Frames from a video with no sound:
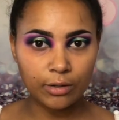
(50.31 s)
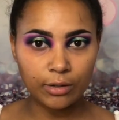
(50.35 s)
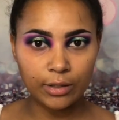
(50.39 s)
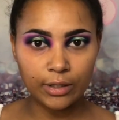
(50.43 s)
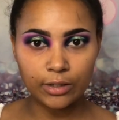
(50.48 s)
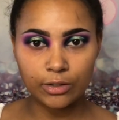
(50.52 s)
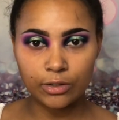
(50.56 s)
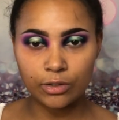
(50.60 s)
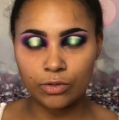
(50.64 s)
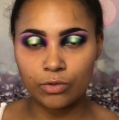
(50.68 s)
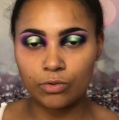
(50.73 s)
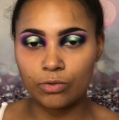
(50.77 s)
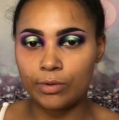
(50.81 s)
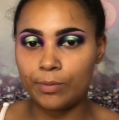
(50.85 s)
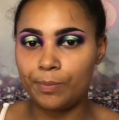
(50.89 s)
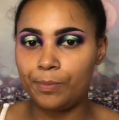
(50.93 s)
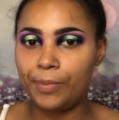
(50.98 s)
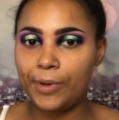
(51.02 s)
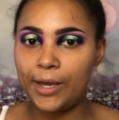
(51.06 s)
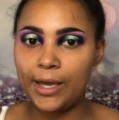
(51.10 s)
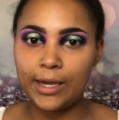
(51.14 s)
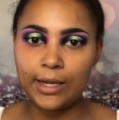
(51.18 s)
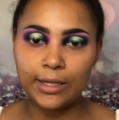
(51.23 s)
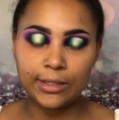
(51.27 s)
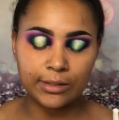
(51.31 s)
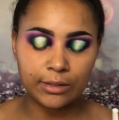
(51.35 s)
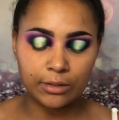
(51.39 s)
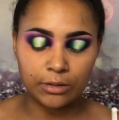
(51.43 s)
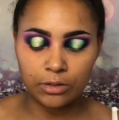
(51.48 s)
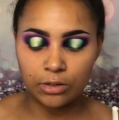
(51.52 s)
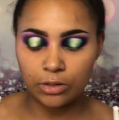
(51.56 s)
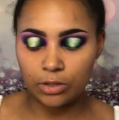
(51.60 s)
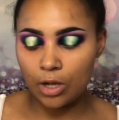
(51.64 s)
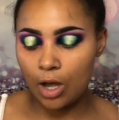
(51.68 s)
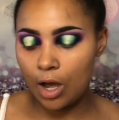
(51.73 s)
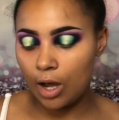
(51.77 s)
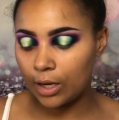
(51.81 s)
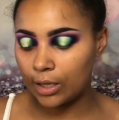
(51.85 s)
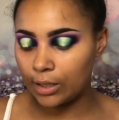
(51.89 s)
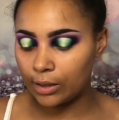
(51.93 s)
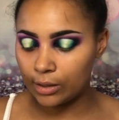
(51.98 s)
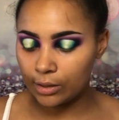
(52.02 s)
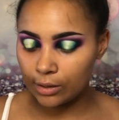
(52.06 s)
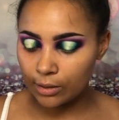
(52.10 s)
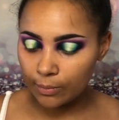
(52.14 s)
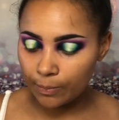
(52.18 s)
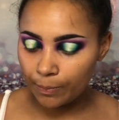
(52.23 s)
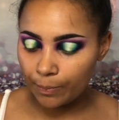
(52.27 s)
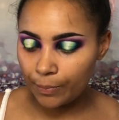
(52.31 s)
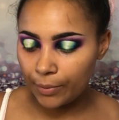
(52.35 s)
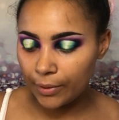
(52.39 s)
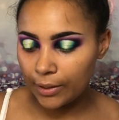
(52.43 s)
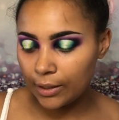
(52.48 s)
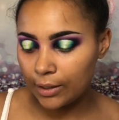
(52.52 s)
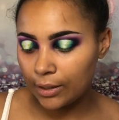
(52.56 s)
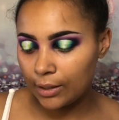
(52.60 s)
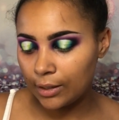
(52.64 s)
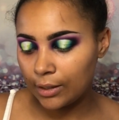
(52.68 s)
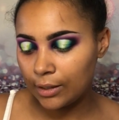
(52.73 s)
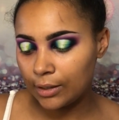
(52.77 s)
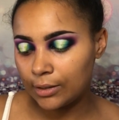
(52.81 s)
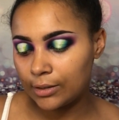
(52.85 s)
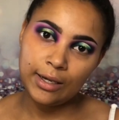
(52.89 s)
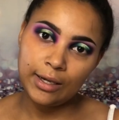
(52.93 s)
Let's do the base, let's talk a little bit.